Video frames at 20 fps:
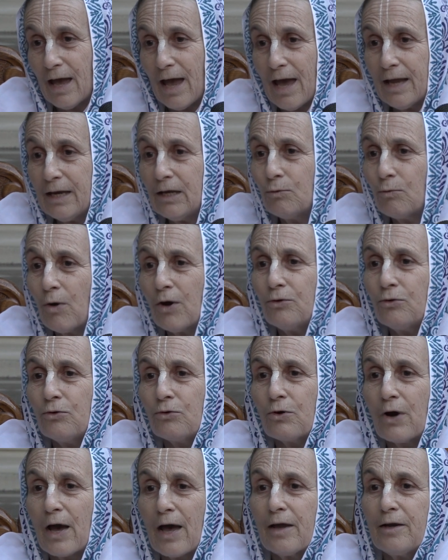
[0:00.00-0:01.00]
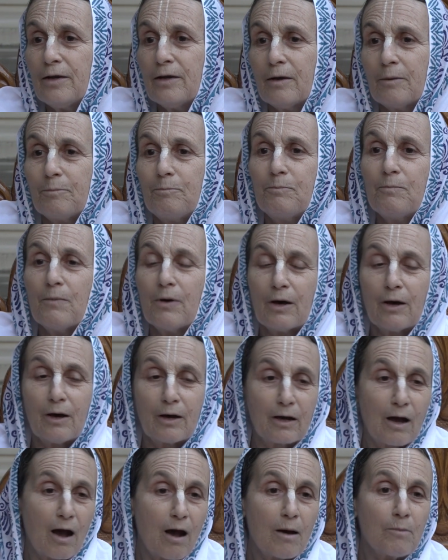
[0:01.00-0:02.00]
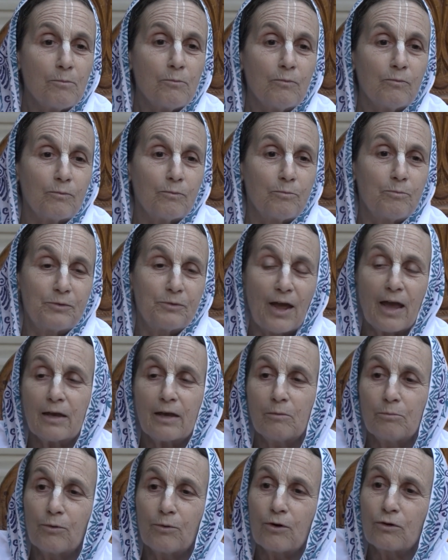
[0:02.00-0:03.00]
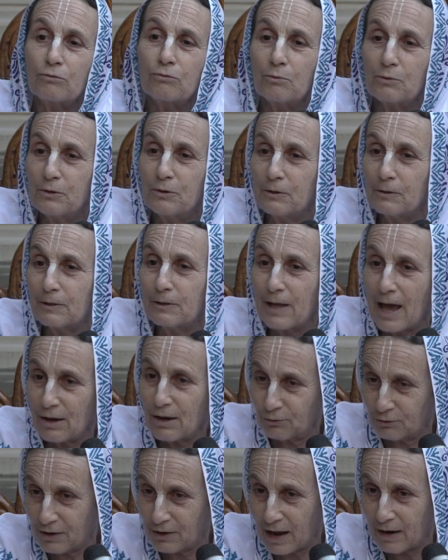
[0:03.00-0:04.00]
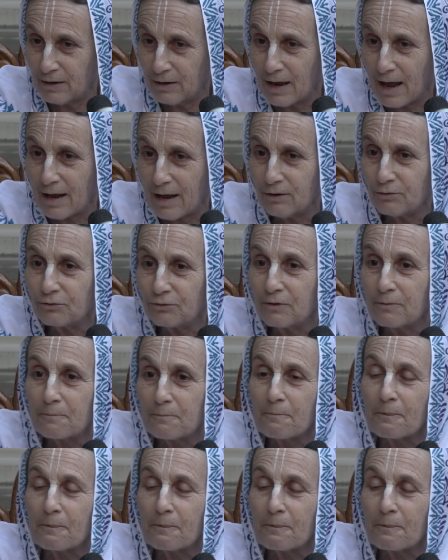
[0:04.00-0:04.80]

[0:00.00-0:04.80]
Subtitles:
Anyone who had taken birth within the last 10 days